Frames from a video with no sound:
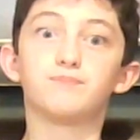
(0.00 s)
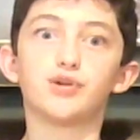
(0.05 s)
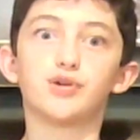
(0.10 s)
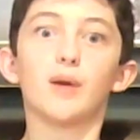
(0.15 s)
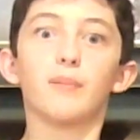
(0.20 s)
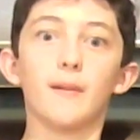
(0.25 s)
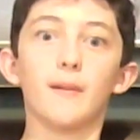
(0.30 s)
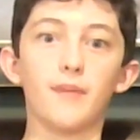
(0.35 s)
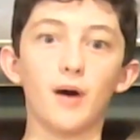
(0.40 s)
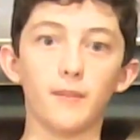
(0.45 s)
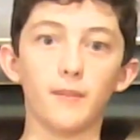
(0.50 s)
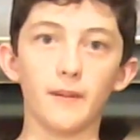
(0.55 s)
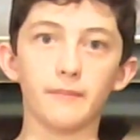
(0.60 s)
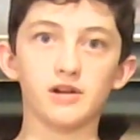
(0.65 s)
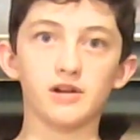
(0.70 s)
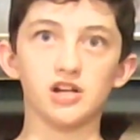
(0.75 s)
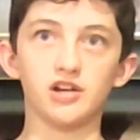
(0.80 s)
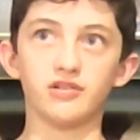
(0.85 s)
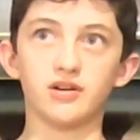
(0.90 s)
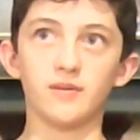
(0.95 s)
proper
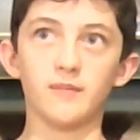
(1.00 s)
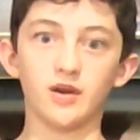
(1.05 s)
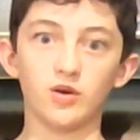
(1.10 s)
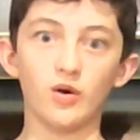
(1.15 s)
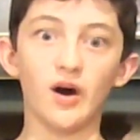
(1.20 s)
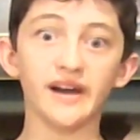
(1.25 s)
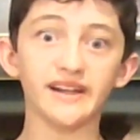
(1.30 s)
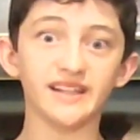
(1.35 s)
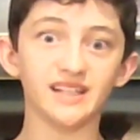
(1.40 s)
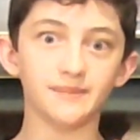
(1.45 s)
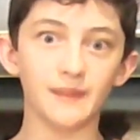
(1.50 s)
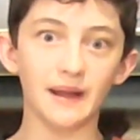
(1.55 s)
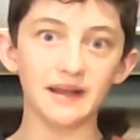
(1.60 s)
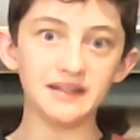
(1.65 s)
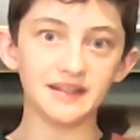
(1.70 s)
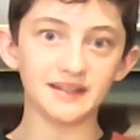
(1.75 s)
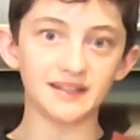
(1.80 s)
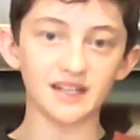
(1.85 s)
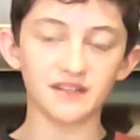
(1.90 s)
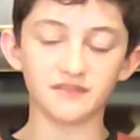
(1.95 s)
pop-up glue, can be quite
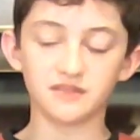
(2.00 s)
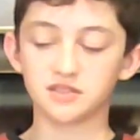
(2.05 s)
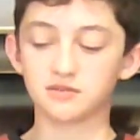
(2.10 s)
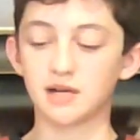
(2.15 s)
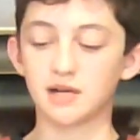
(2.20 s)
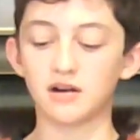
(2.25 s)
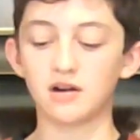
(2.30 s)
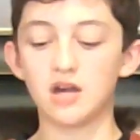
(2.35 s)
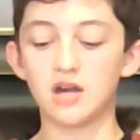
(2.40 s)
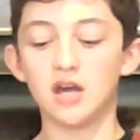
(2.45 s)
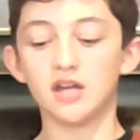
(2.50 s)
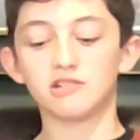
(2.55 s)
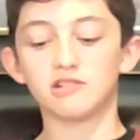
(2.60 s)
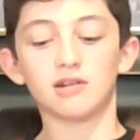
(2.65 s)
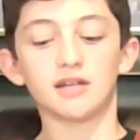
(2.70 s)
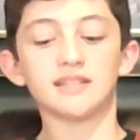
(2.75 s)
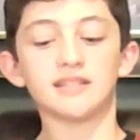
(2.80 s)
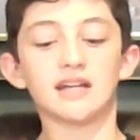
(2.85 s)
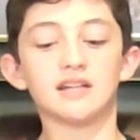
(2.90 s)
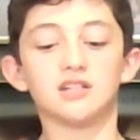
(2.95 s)
expensive as well.
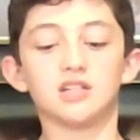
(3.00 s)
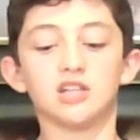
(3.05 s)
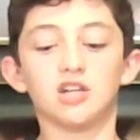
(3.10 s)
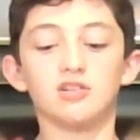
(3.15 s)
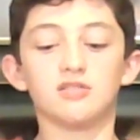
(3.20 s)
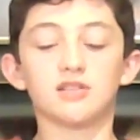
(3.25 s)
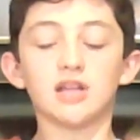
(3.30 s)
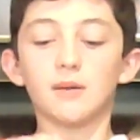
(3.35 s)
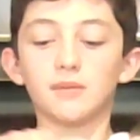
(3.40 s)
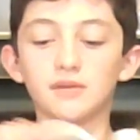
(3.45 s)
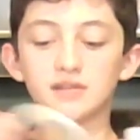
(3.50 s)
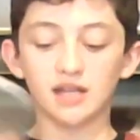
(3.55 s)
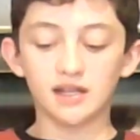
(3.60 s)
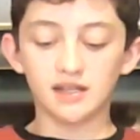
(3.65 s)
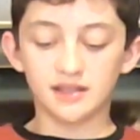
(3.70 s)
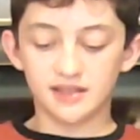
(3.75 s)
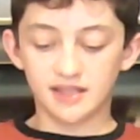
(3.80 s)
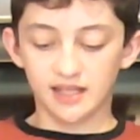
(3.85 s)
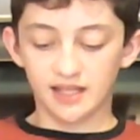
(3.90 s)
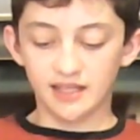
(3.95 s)
So I tend to use
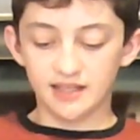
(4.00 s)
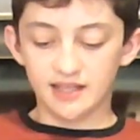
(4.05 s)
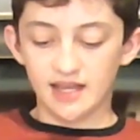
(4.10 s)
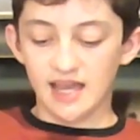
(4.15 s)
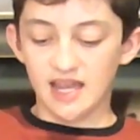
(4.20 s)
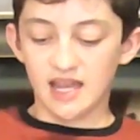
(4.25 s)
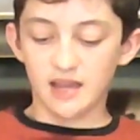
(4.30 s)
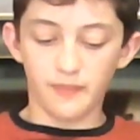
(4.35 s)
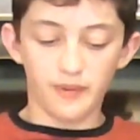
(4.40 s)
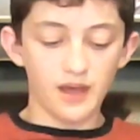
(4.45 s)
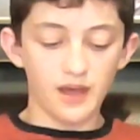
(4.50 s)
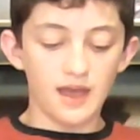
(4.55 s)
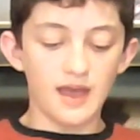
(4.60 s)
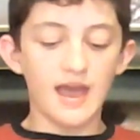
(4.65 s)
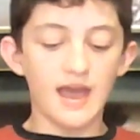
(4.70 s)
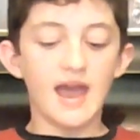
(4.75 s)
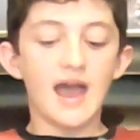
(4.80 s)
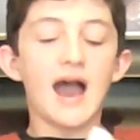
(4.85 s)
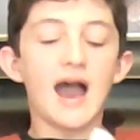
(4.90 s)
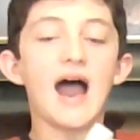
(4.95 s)
double-sided sticky tape
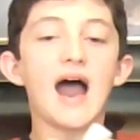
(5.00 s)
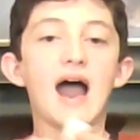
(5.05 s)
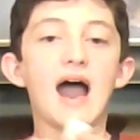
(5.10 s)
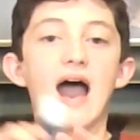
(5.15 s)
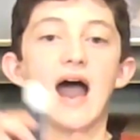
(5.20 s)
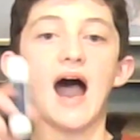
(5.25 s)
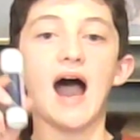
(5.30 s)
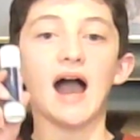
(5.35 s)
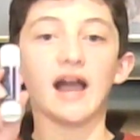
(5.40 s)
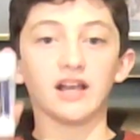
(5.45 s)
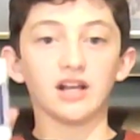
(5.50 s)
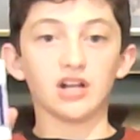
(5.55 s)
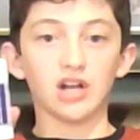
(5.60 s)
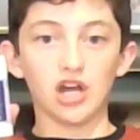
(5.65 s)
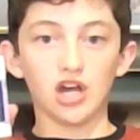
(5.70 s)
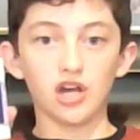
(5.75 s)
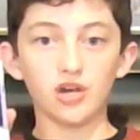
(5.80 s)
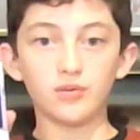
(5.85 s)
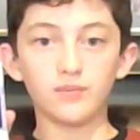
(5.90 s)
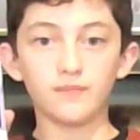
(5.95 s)
and
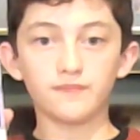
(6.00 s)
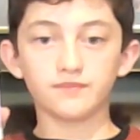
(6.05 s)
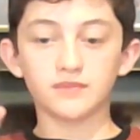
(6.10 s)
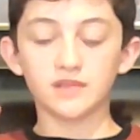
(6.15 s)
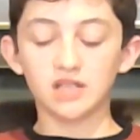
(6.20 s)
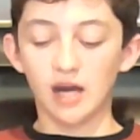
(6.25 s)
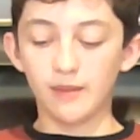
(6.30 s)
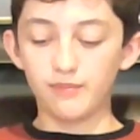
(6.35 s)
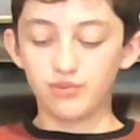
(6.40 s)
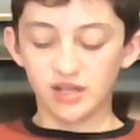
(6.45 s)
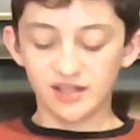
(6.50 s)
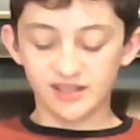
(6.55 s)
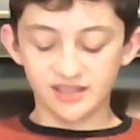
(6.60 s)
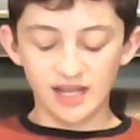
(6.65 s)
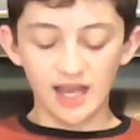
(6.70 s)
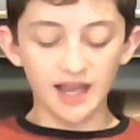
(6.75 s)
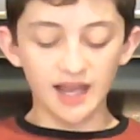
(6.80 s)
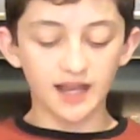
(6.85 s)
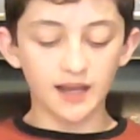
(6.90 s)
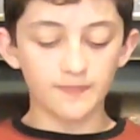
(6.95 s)
glue, like Pritt
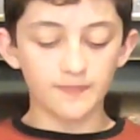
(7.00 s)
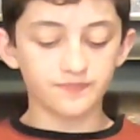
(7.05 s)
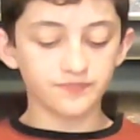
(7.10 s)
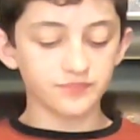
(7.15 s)
Stick.